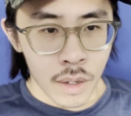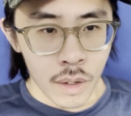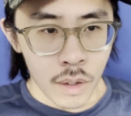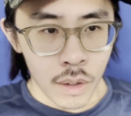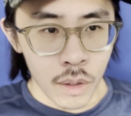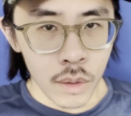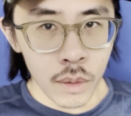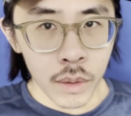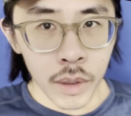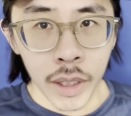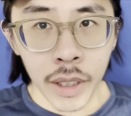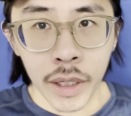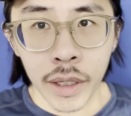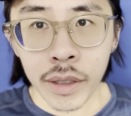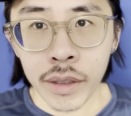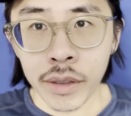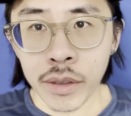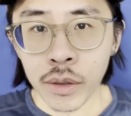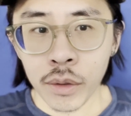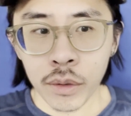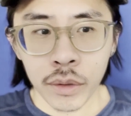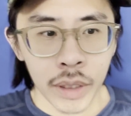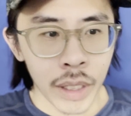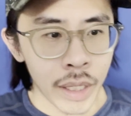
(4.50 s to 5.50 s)
Okay,
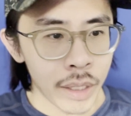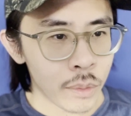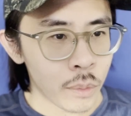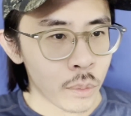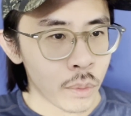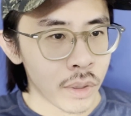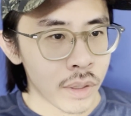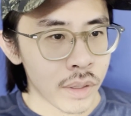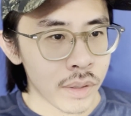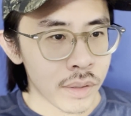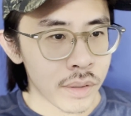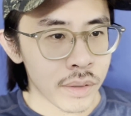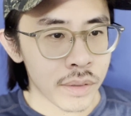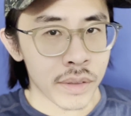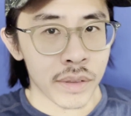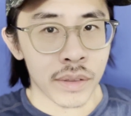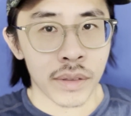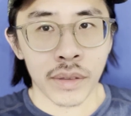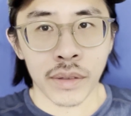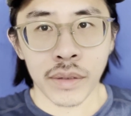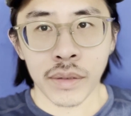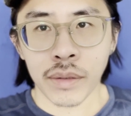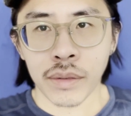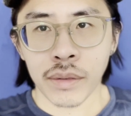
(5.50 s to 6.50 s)
so that
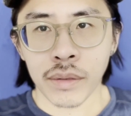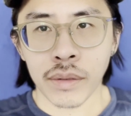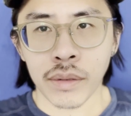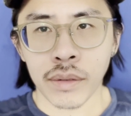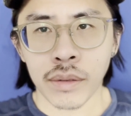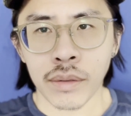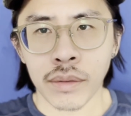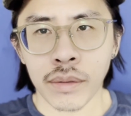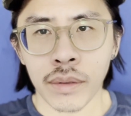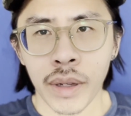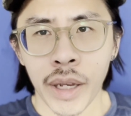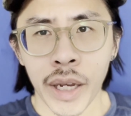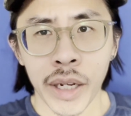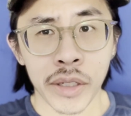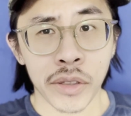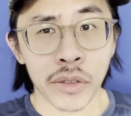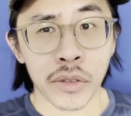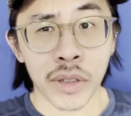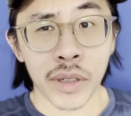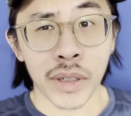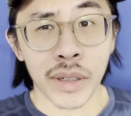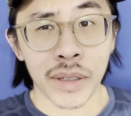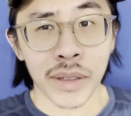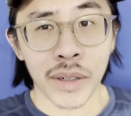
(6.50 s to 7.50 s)
was
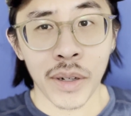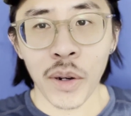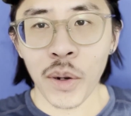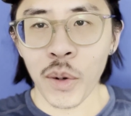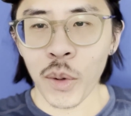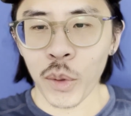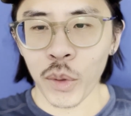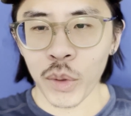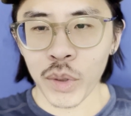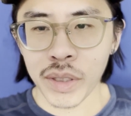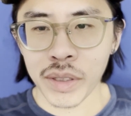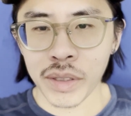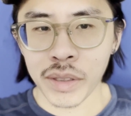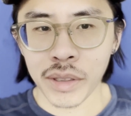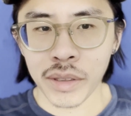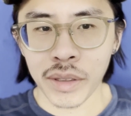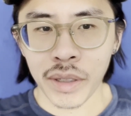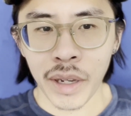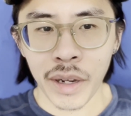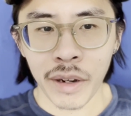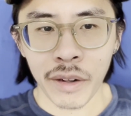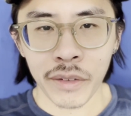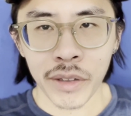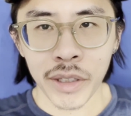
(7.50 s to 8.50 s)
extra or
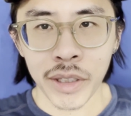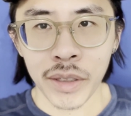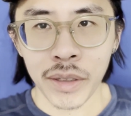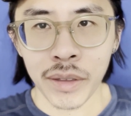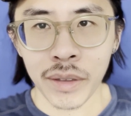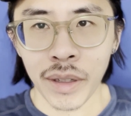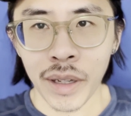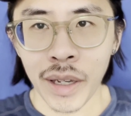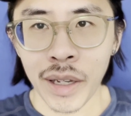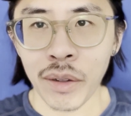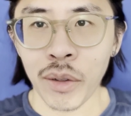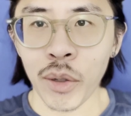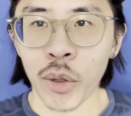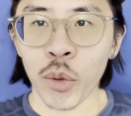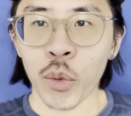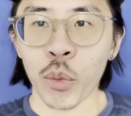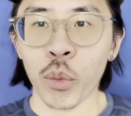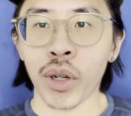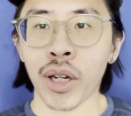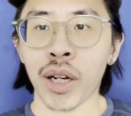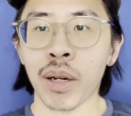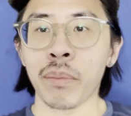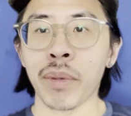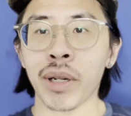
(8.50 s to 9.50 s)
scary. Anyway,
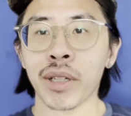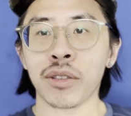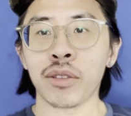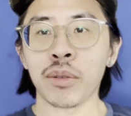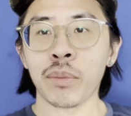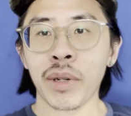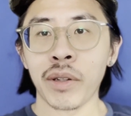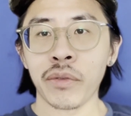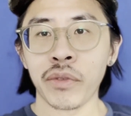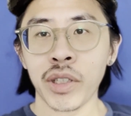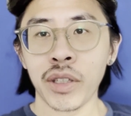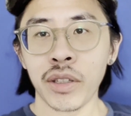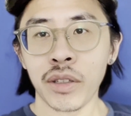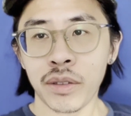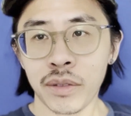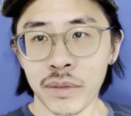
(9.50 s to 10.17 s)
welcome back to my video.